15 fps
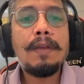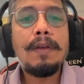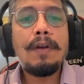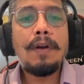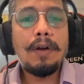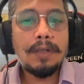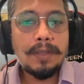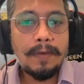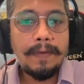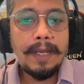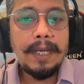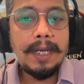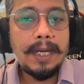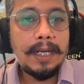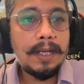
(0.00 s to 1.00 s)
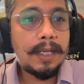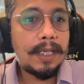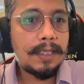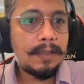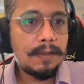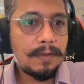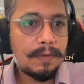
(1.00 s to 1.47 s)
Also validate
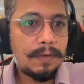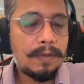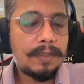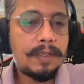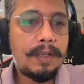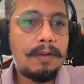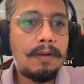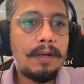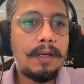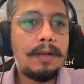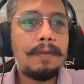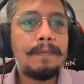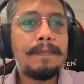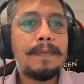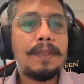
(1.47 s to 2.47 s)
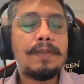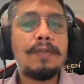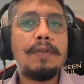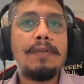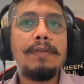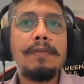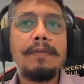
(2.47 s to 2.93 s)
against the source record.
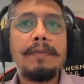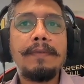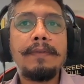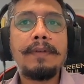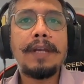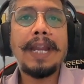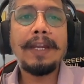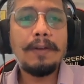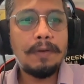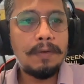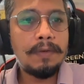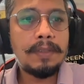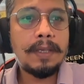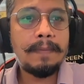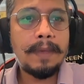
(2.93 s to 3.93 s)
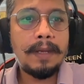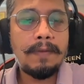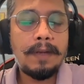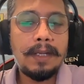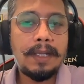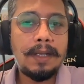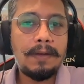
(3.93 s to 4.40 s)
So try to do some
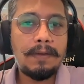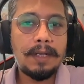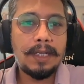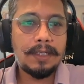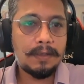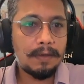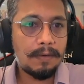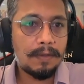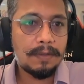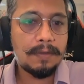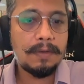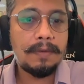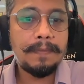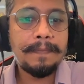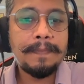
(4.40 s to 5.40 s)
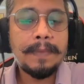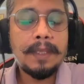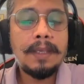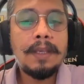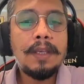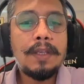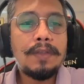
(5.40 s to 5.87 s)
manual calculation also,
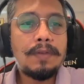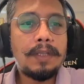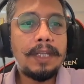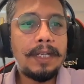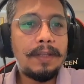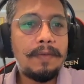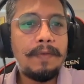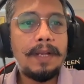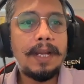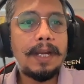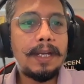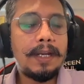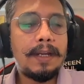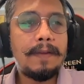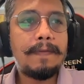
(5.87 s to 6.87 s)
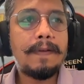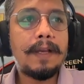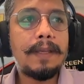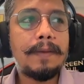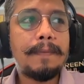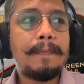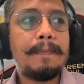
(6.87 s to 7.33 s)
so that you will
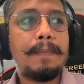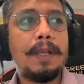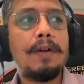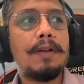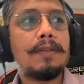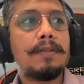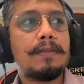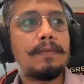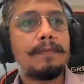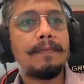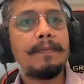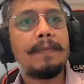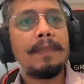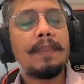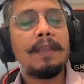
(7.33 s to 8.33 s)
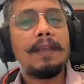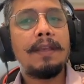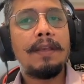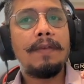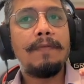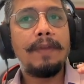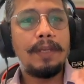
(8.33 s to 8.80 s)
identify, because
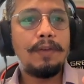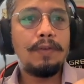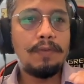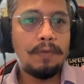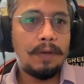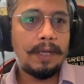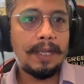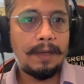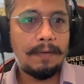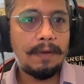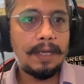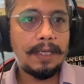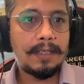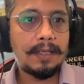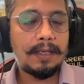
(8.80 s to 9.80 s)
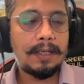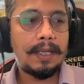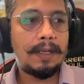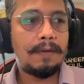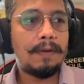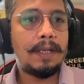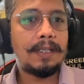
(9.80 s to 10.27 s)
when you do a calculation
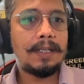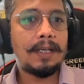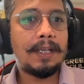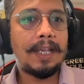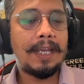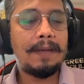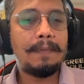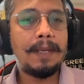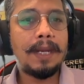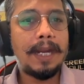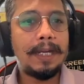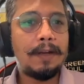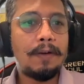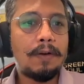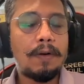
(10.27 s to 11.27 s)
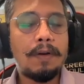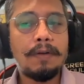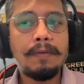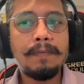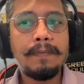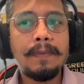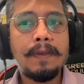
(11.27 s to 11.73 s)
can be right or
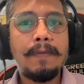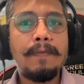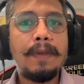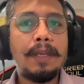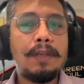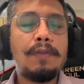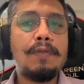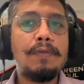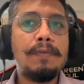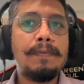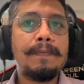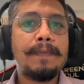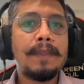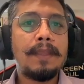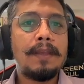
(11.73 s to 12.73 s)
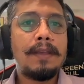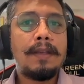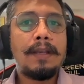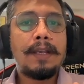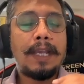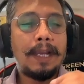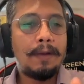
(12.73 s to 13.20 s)
wrong when you
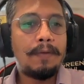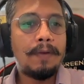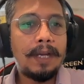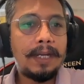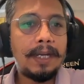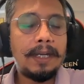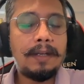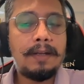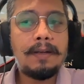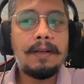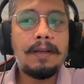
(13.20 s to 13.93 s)
calculate it